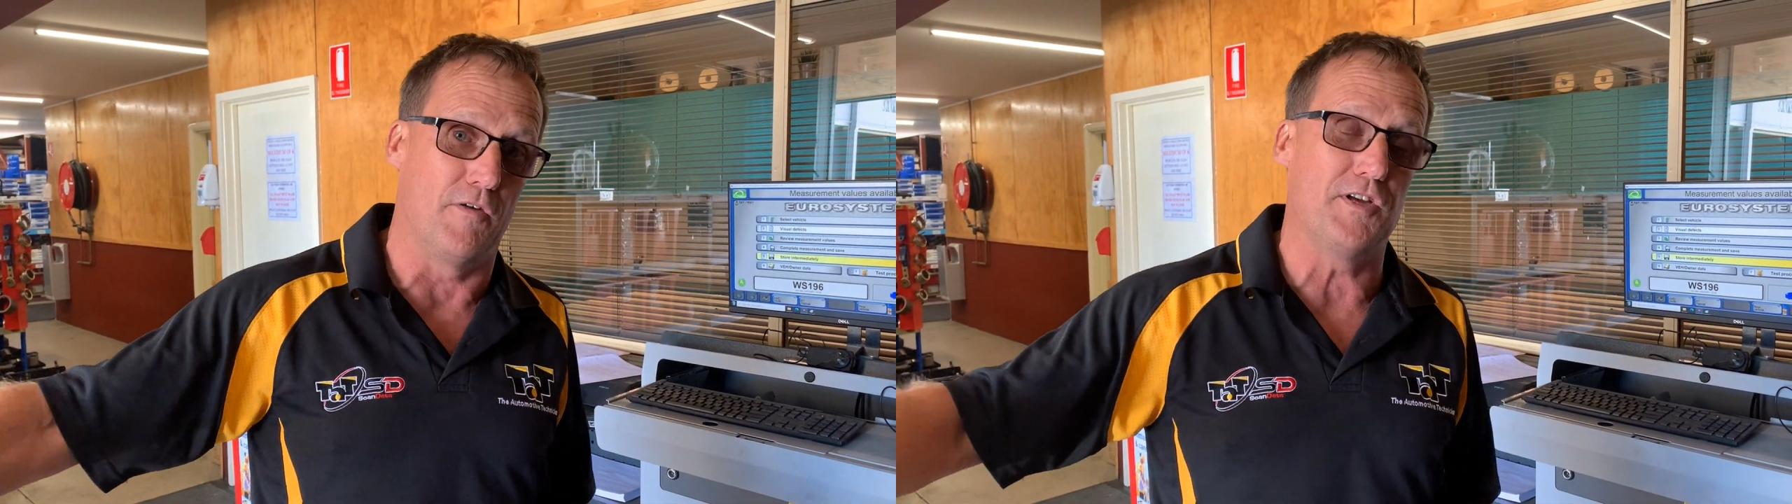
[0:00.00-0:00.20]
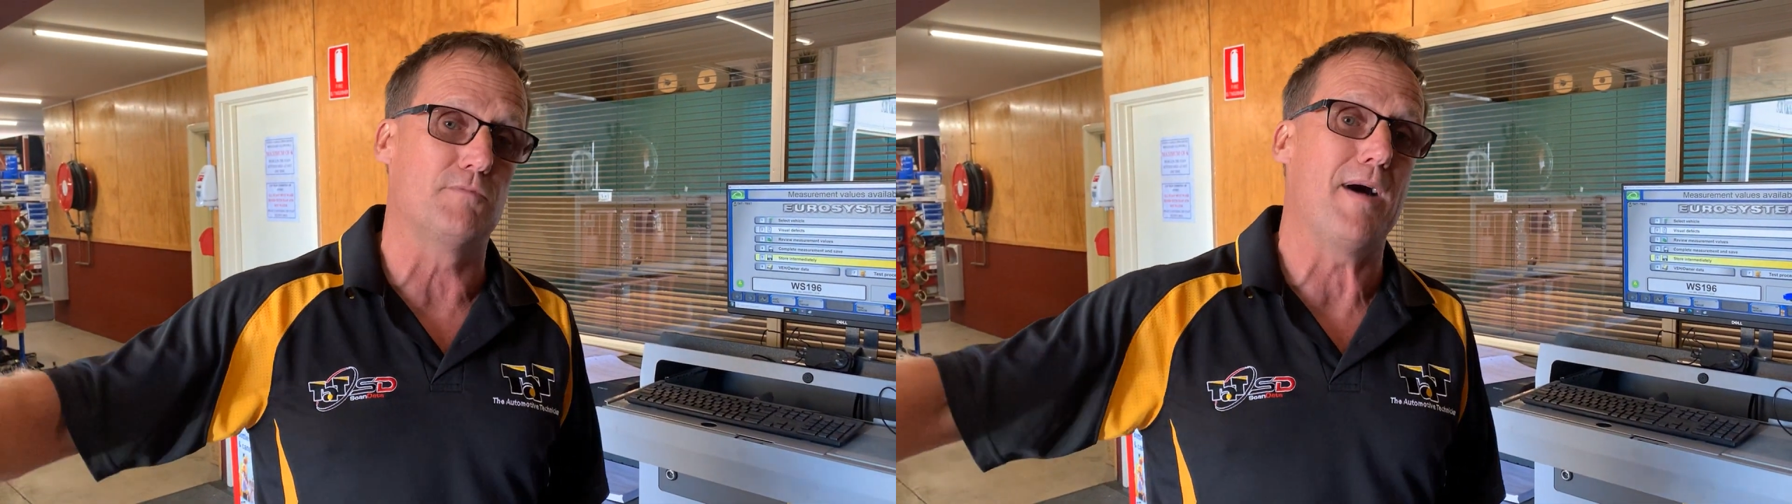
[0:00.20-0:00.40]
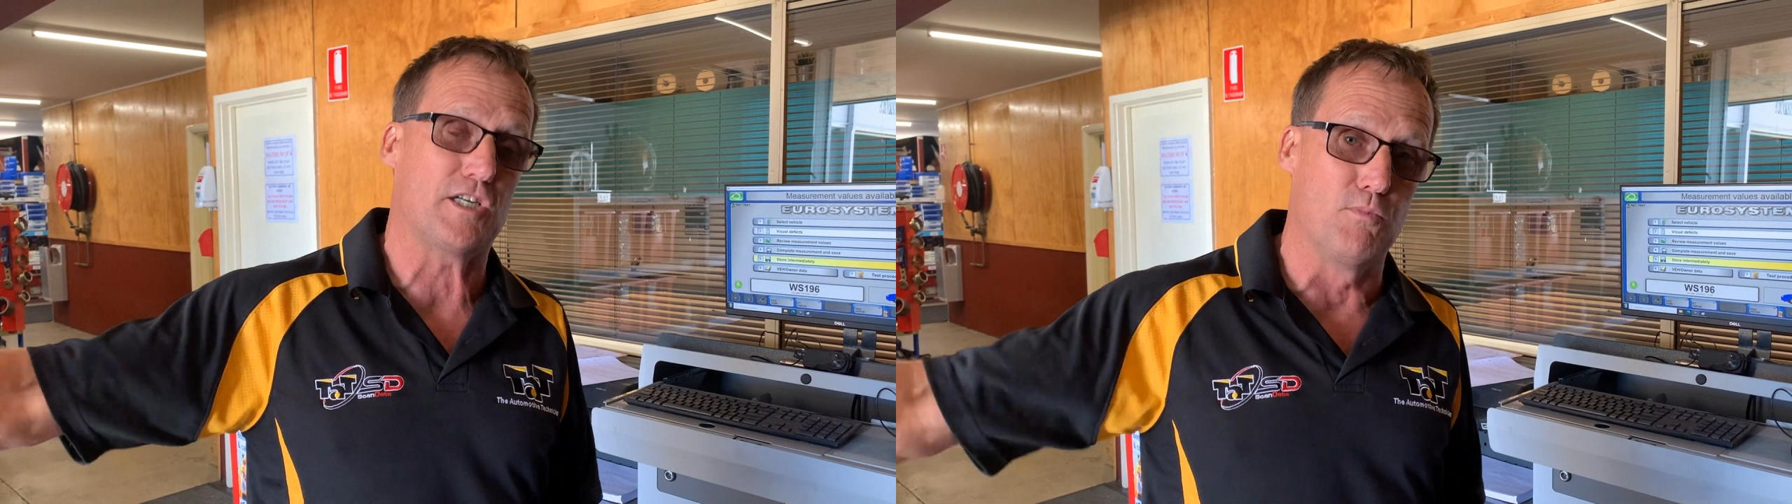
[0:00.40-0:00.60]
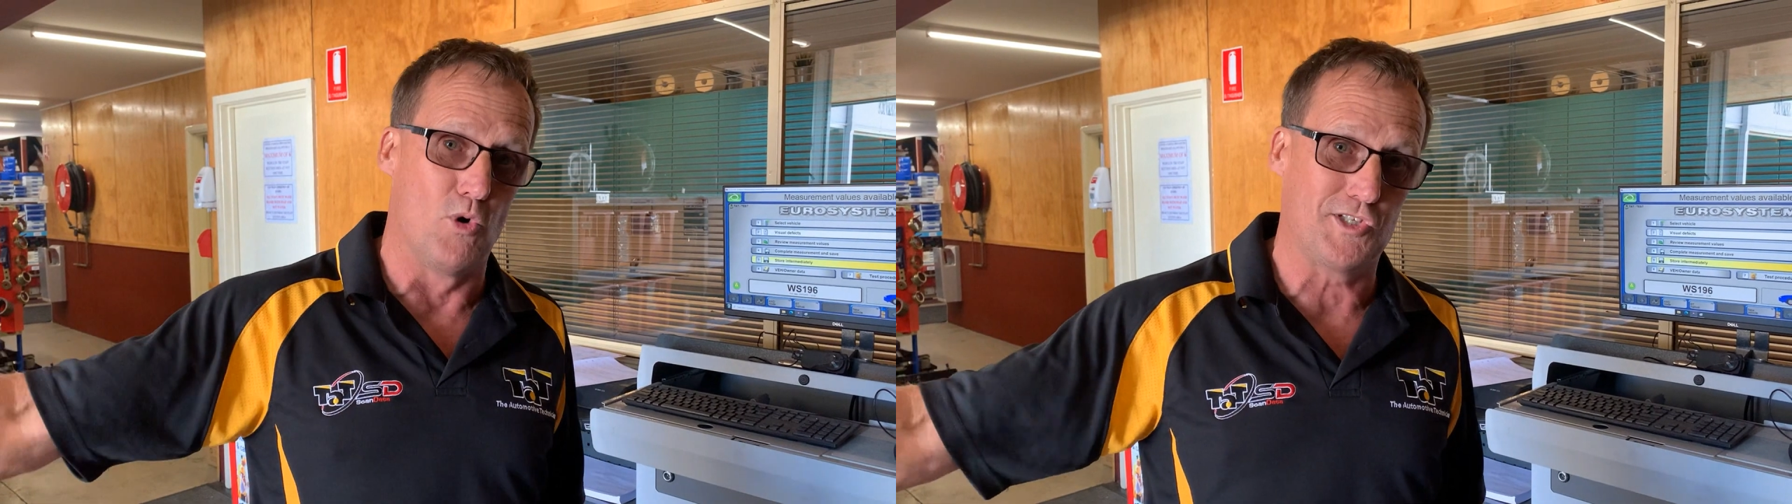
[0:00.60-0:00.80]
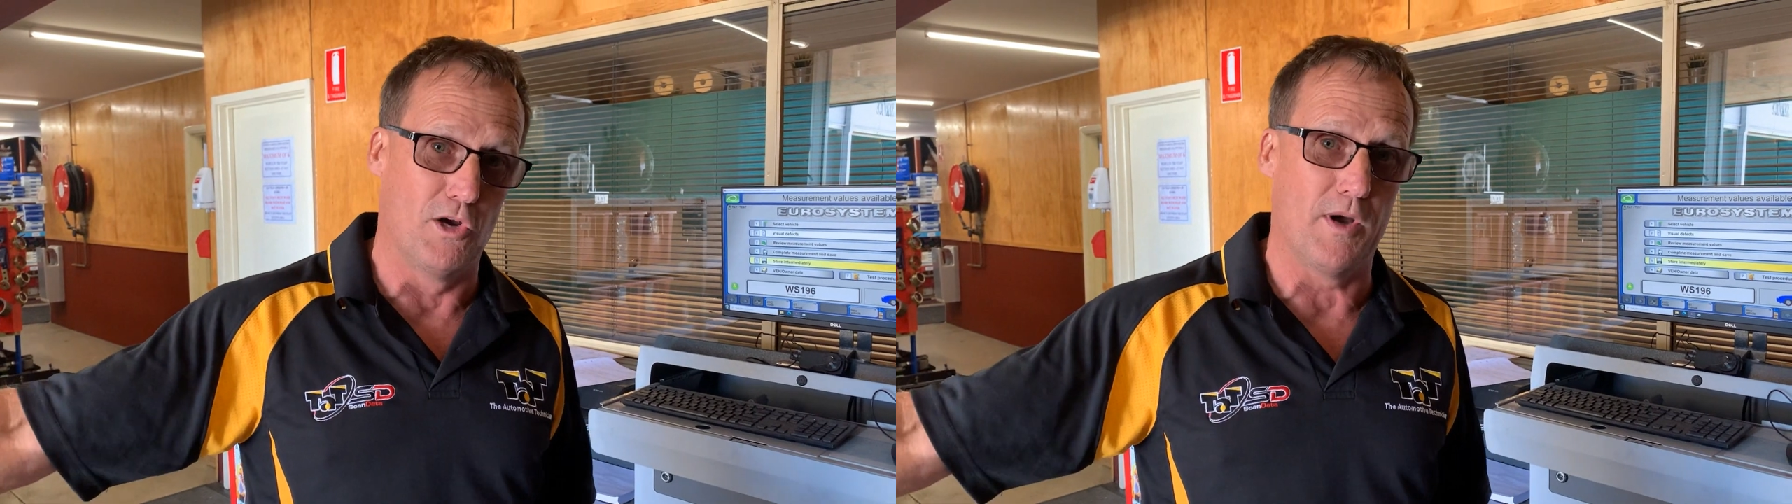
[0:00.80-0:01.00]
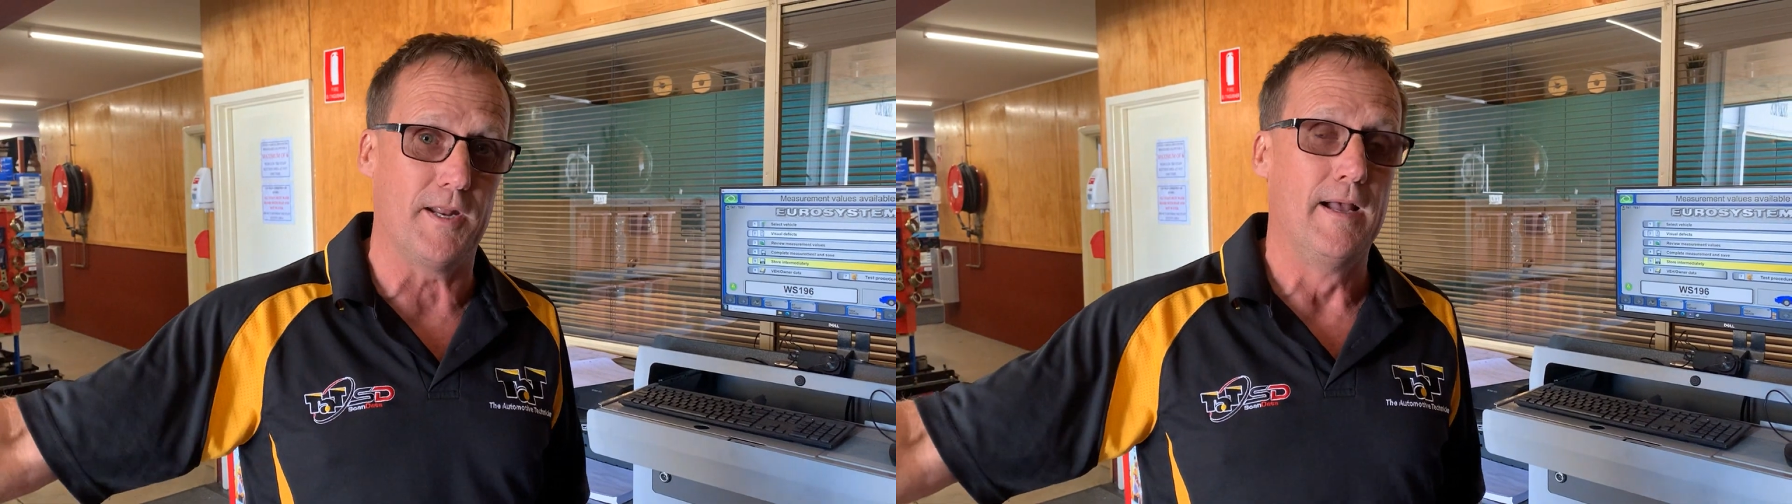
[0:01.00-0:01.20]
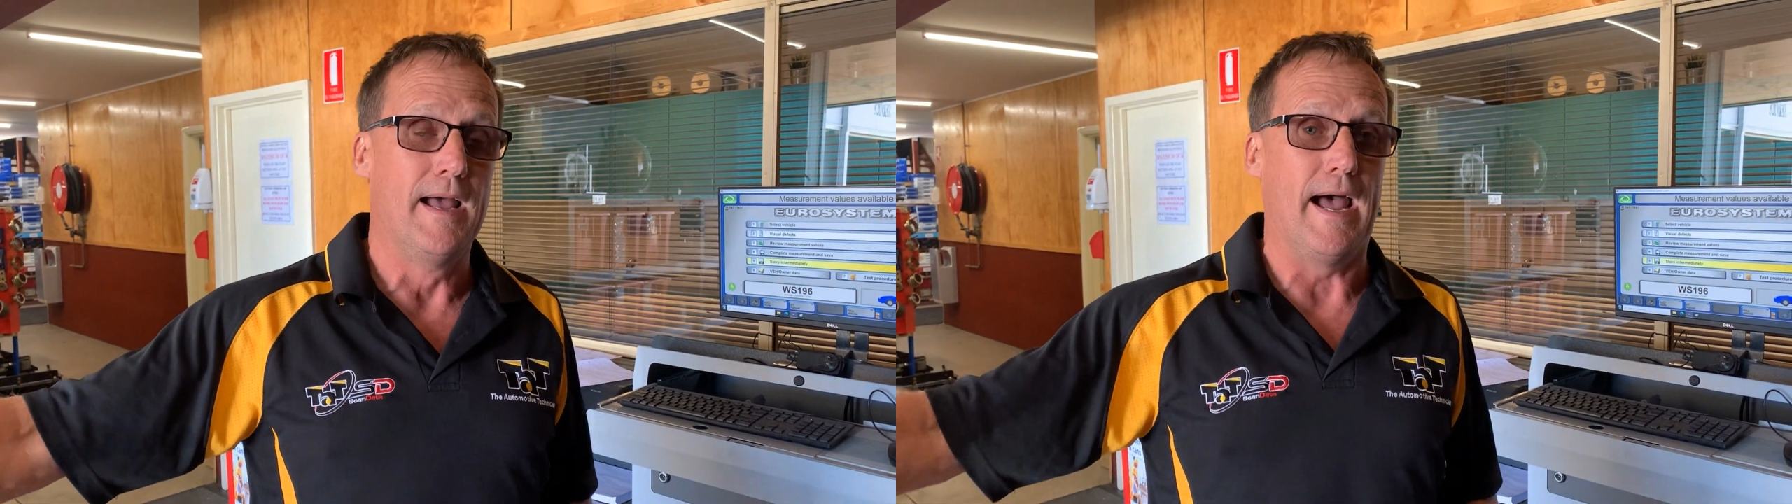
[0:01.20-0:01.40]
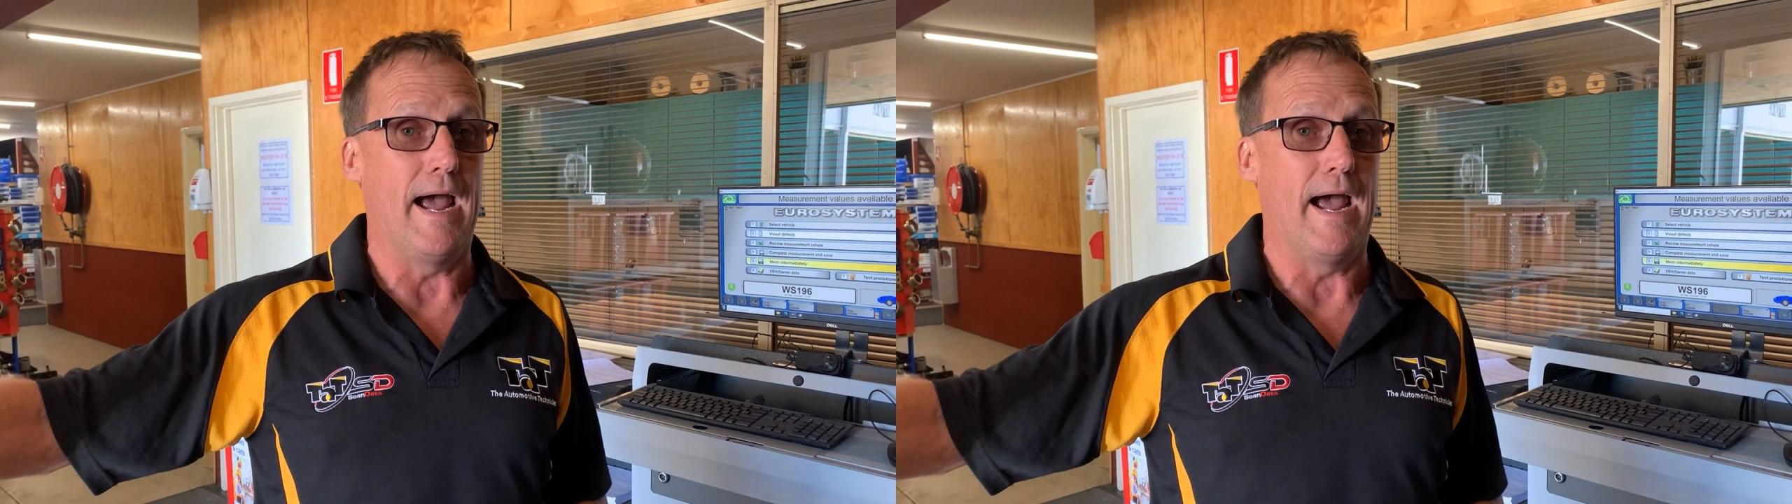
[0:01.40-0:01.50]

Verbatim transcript: of it. There's much more to it.